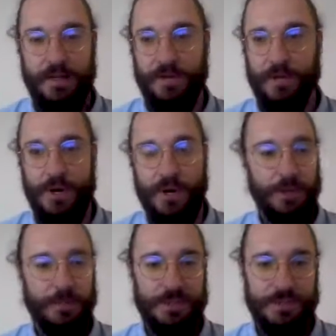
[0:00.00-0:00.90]
They're all
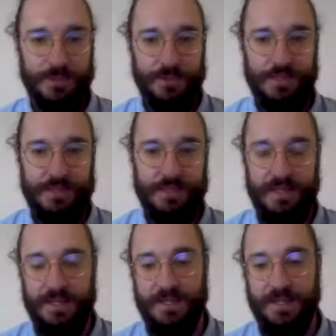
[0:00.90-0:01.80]
open source,
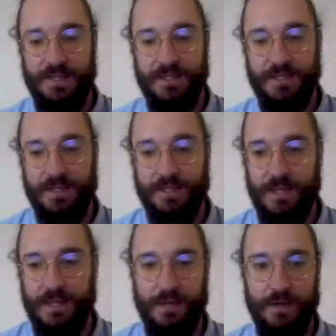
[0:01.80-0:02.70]
and
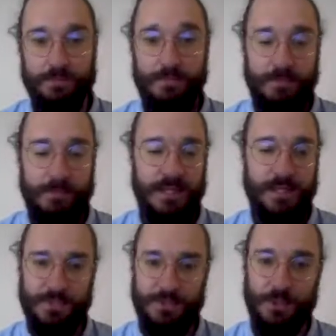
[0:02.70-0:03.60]
many
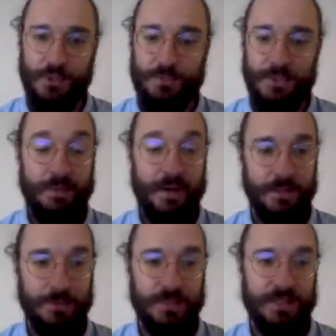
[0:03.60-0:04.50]
of these are contributed by the
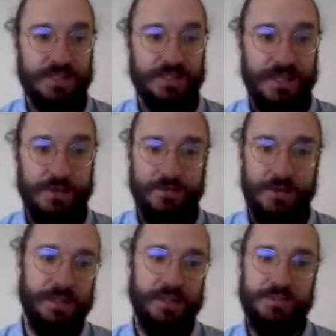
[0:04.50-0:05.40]
community itself.
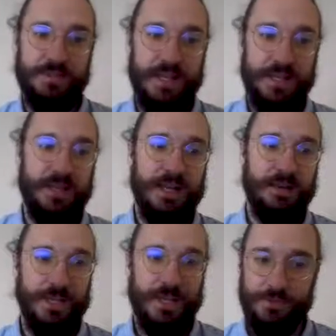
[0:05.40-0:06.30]
On the left side, we have
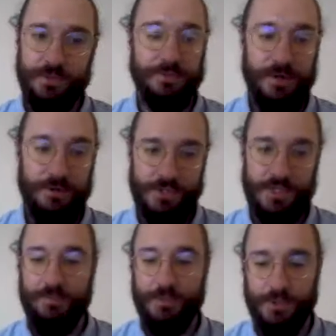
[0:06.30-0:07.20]
JavaScript, Go, and
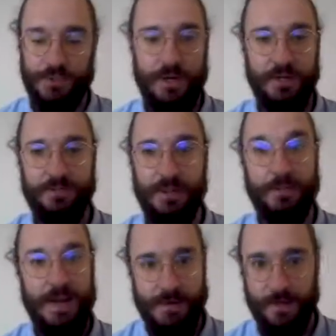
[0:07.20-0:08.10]
Java, which are developed
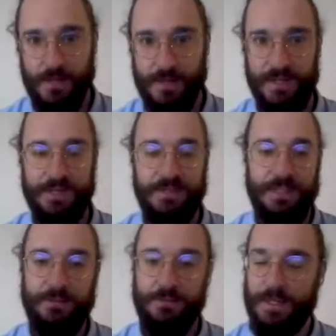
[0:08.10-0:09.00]
primarily by the
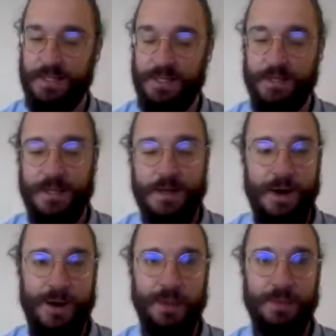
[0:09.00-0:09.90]
SDF, but again,
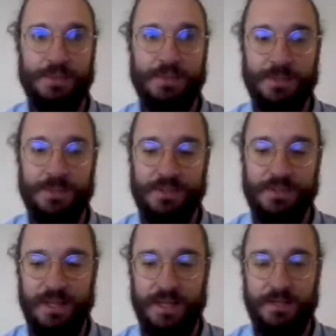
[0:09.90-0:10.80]
all open source,
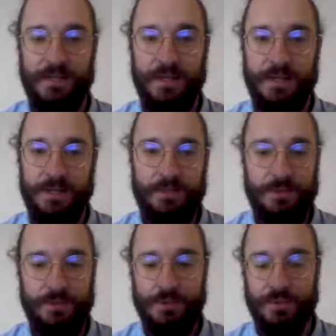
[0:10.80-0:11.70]
and
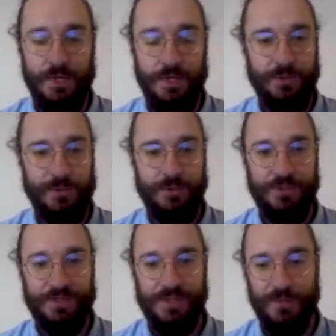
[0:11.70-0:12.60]
user
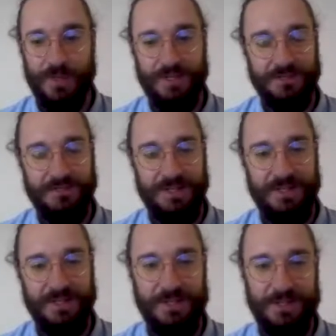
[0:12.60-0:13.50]
contributions are welcome and
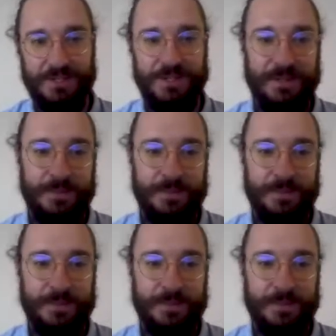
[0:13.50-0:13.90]
encouraged.